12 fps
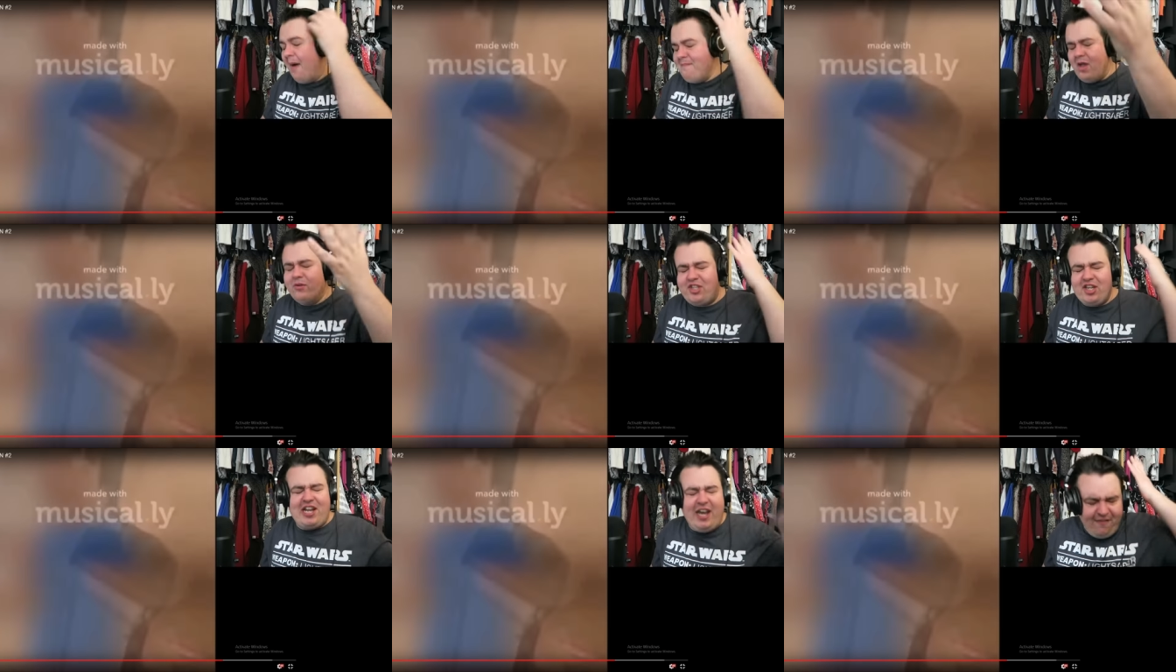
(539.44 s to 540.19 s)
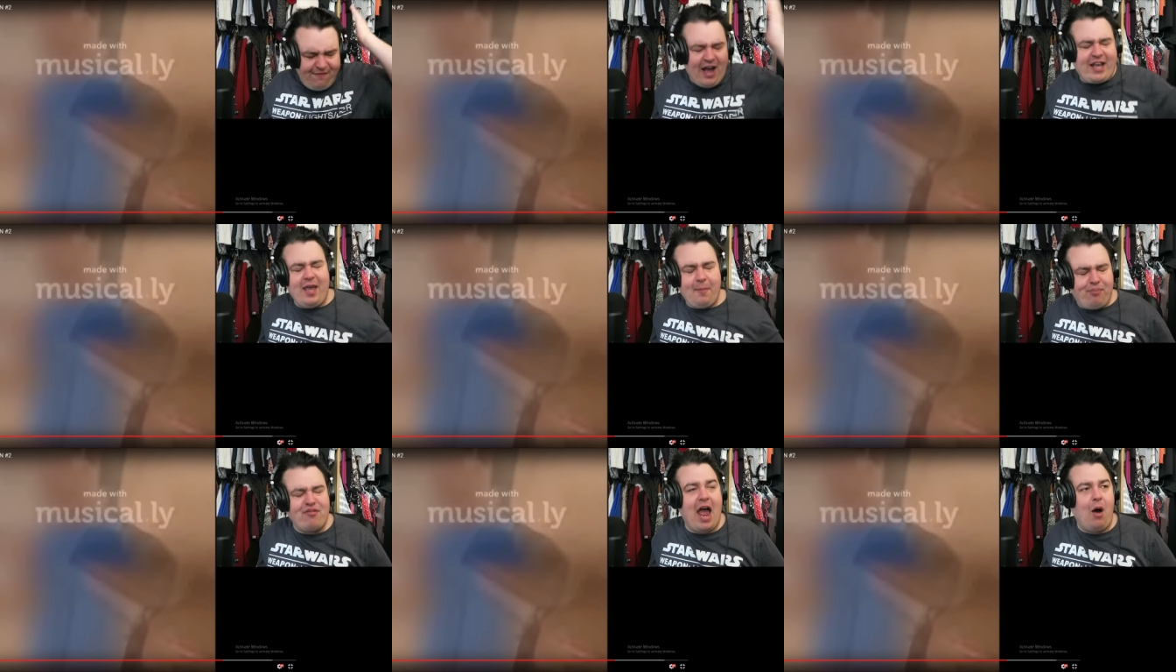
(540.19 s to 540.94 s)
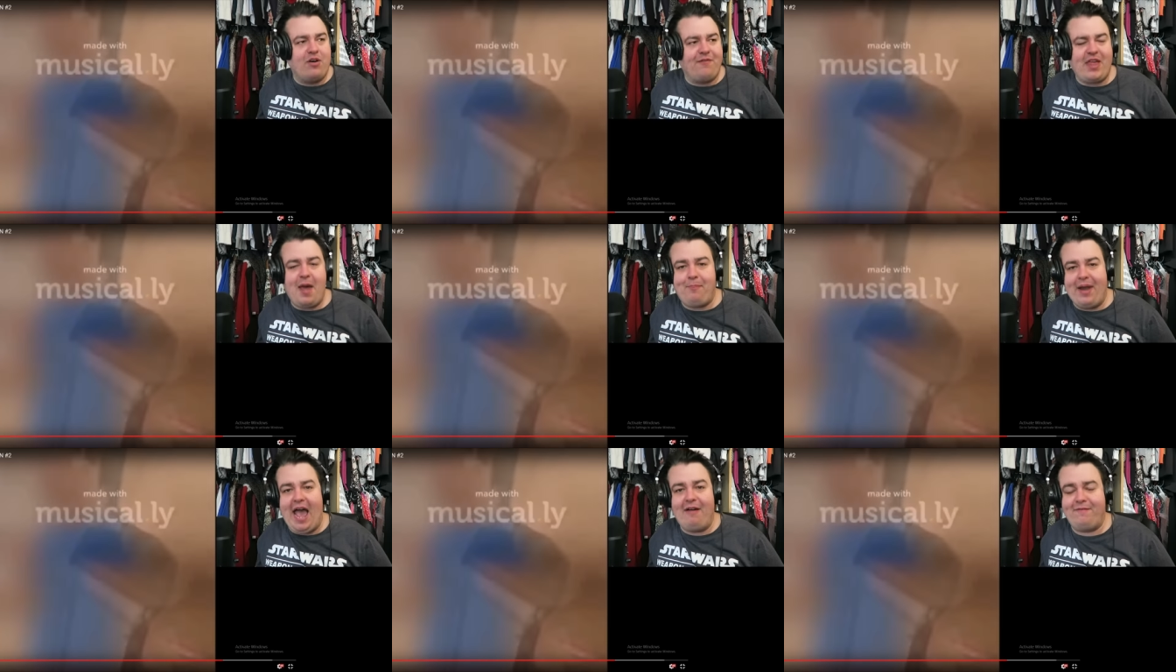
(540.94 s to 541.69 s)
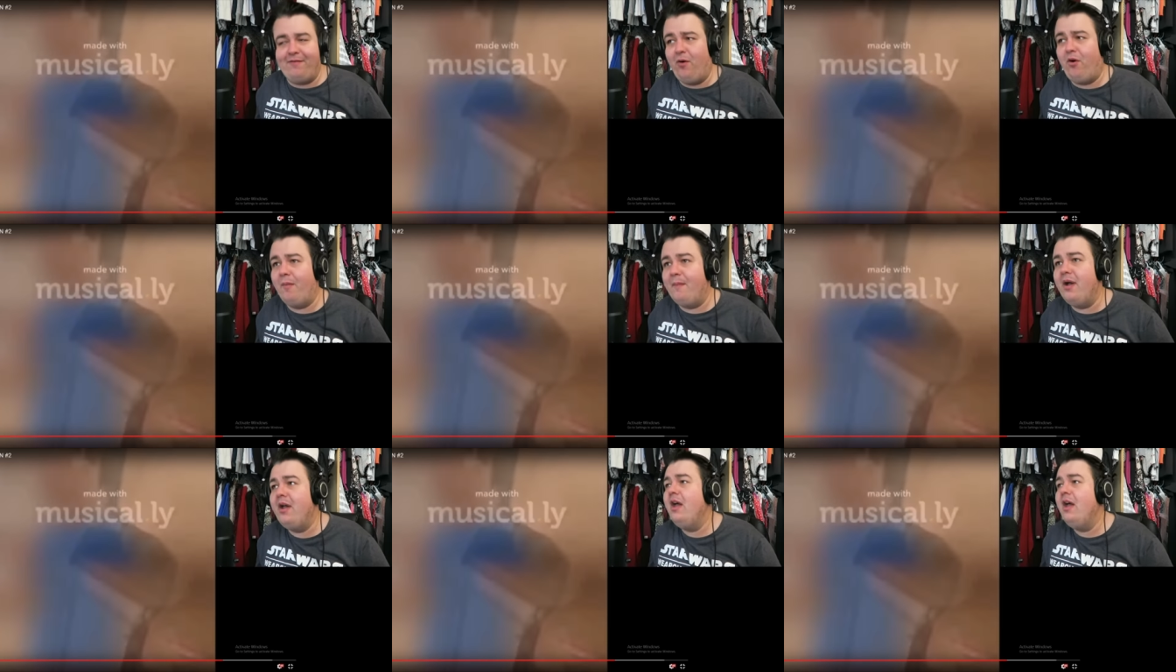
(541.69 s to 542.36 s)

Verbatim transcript: I'm Musical.ly fucking proud of their platform.